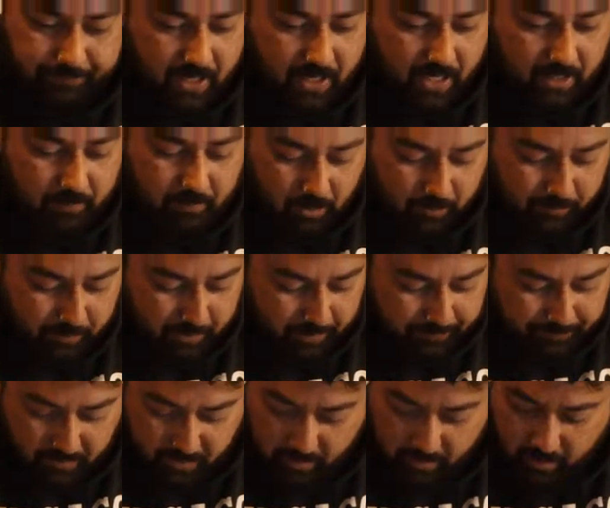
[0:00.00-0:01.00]
Loper.
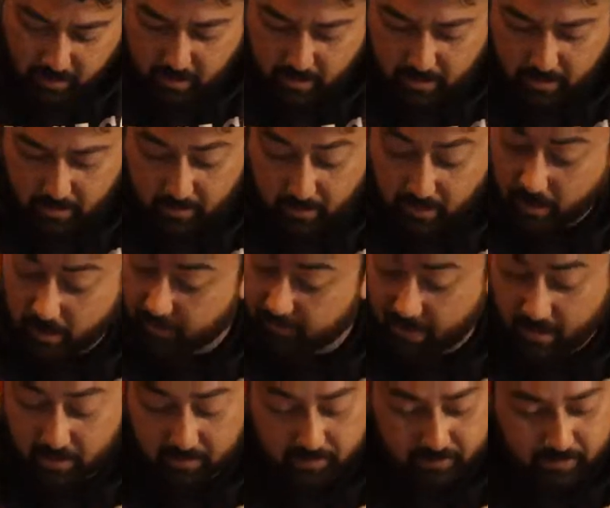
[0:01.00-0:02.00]

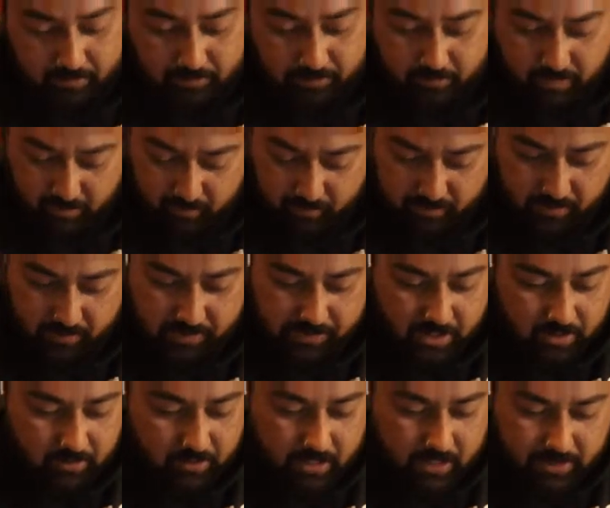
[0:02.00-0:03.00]
And he was on the
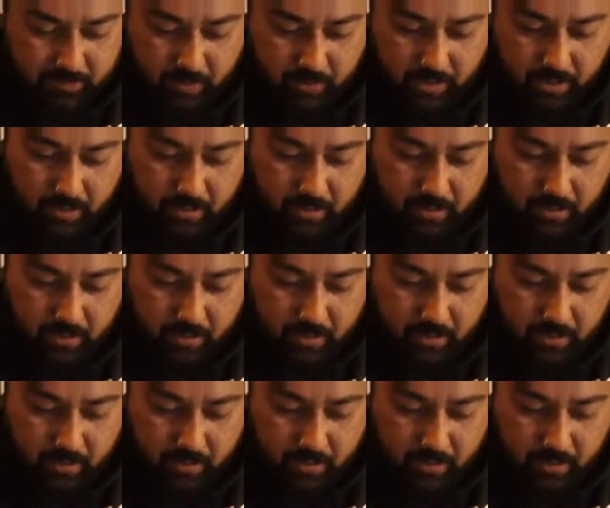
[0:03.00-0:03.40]
channel last week.